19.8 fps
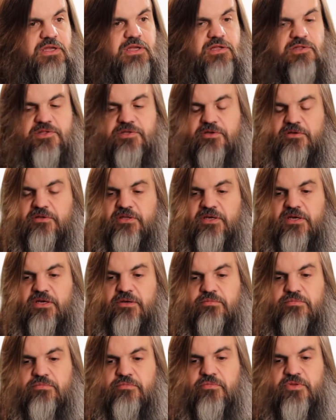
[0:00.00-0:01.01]
and so they
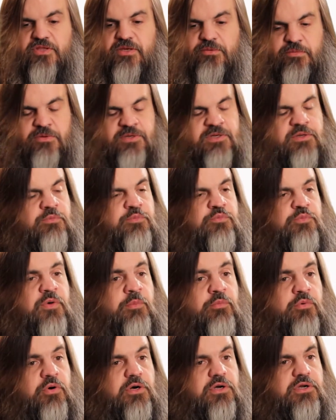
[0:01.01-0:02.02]
they read
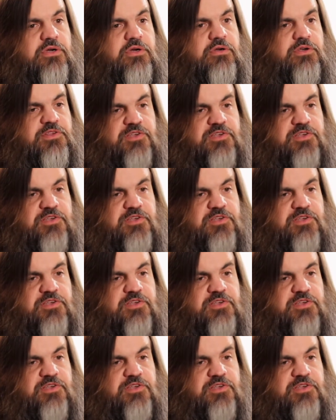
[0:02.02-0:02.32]
a book,